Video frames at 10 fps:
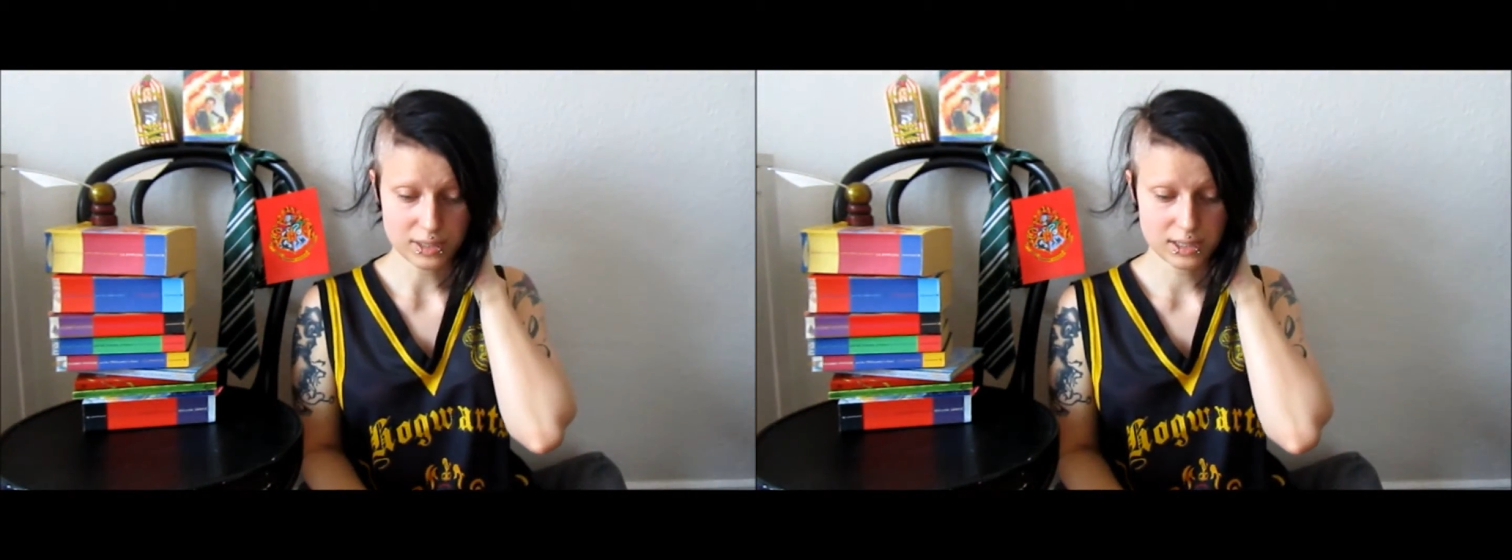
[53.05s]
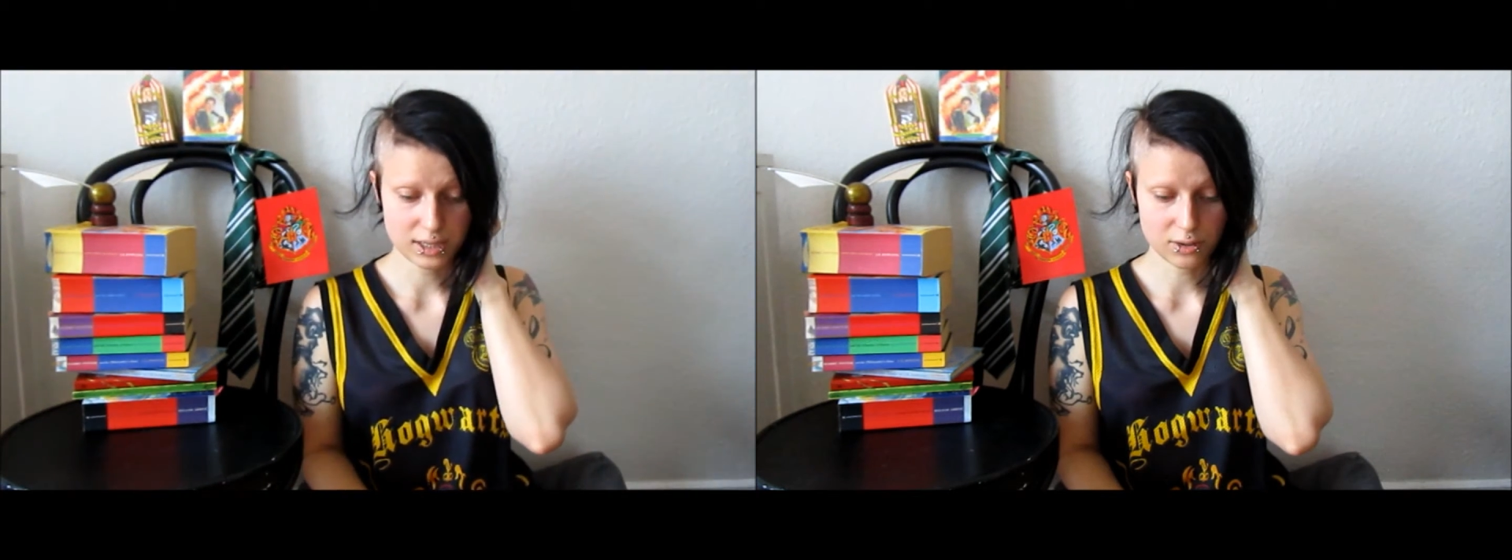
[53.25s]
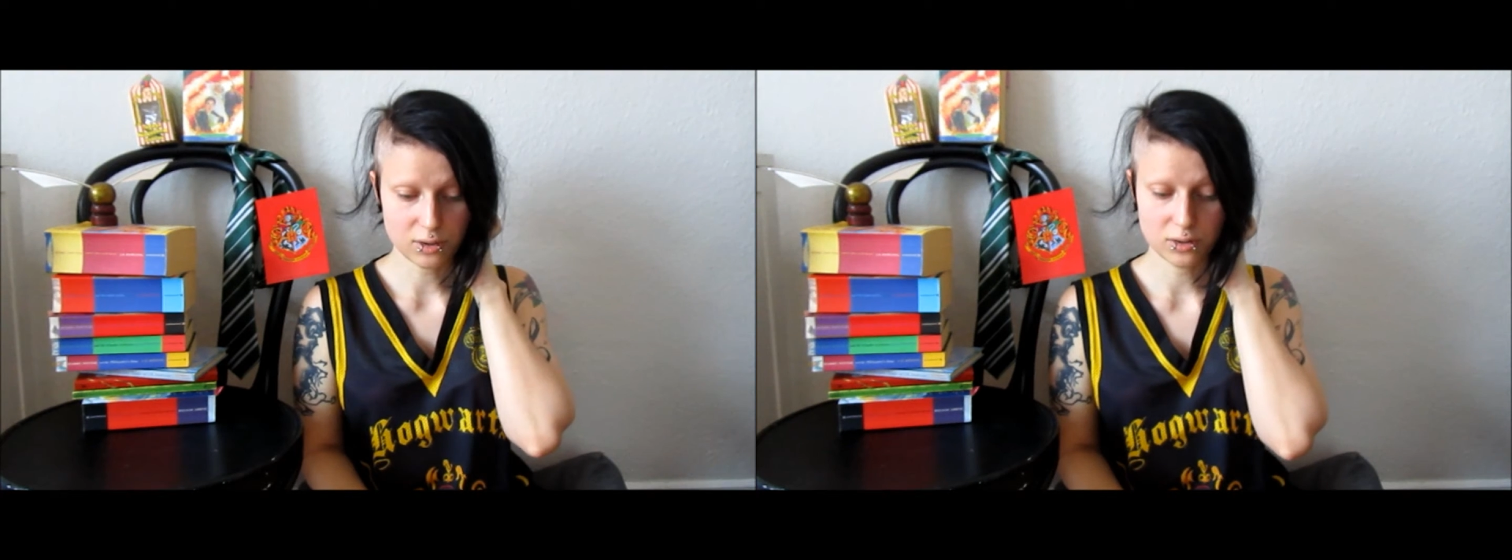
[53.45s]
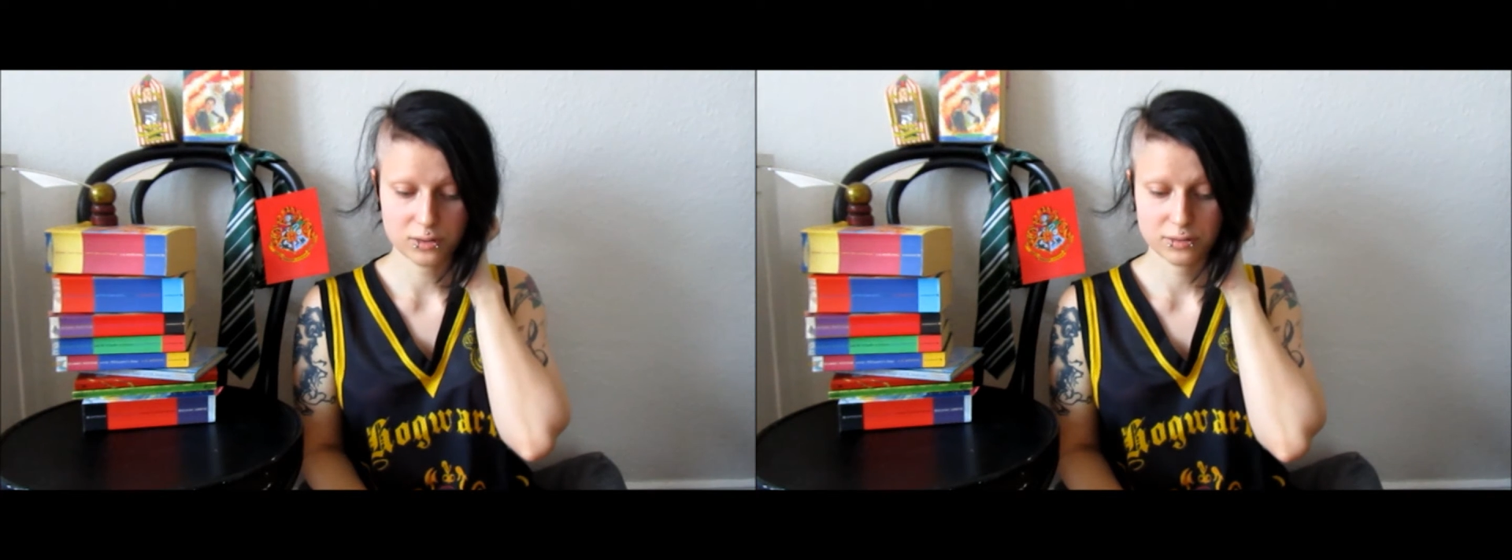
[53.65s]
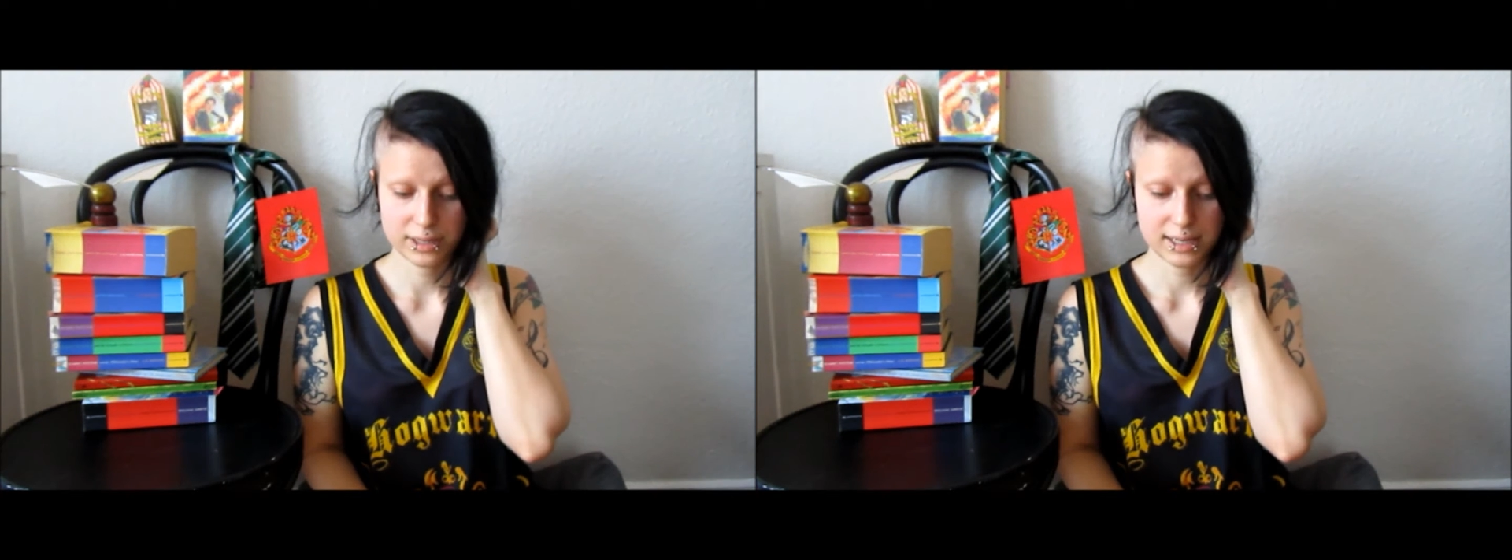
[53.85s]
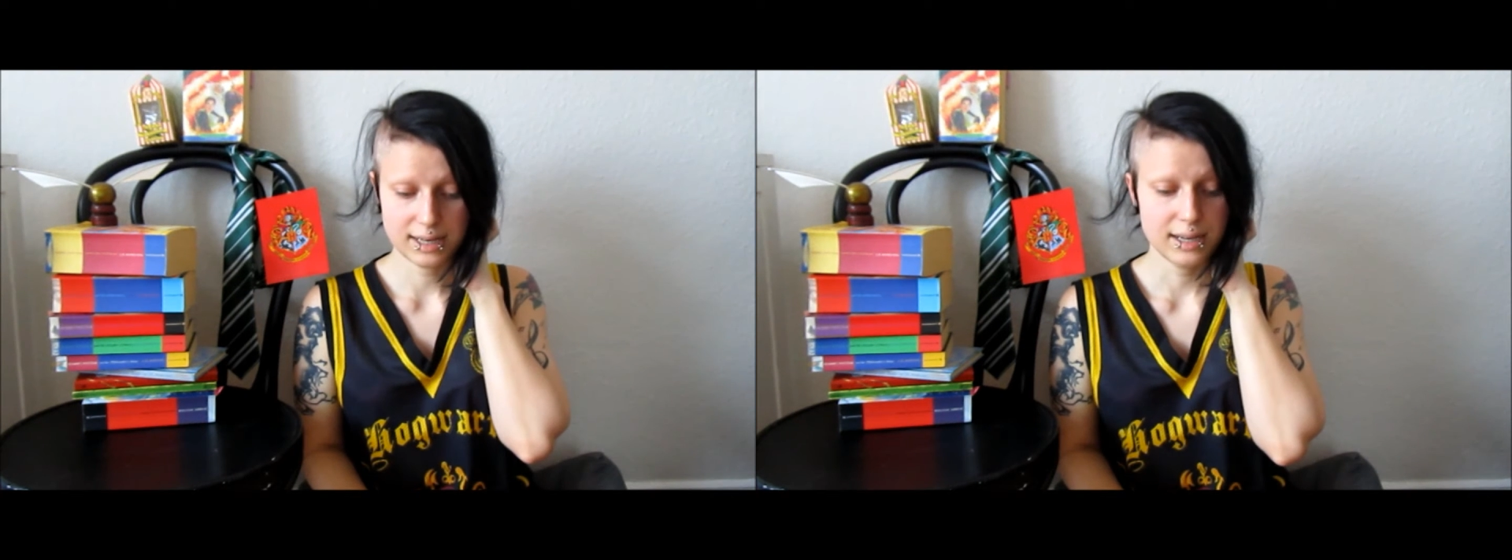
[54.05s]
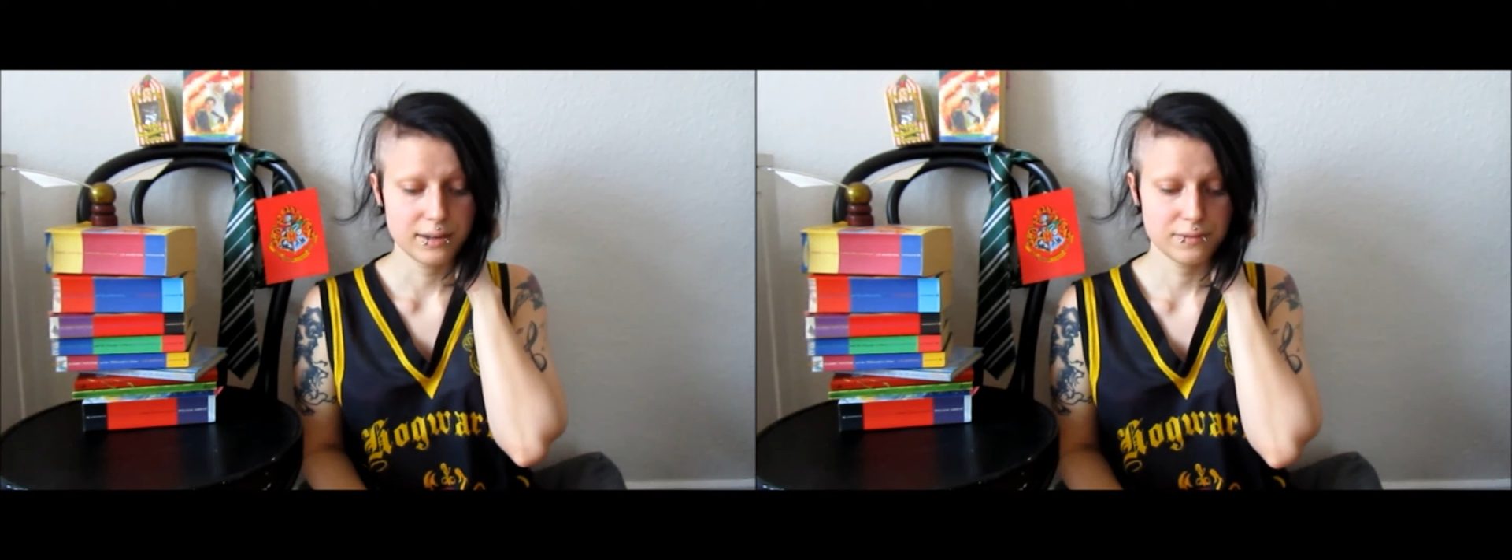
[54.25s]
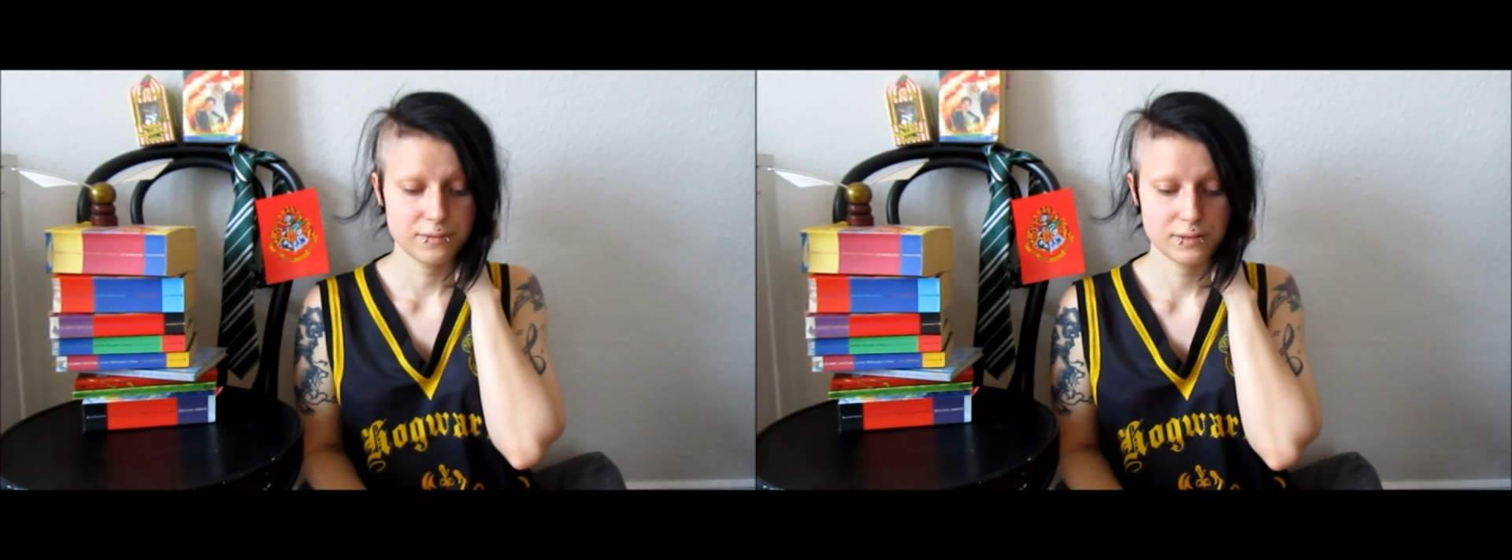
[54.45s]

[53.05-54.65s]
Nicole Greenleaf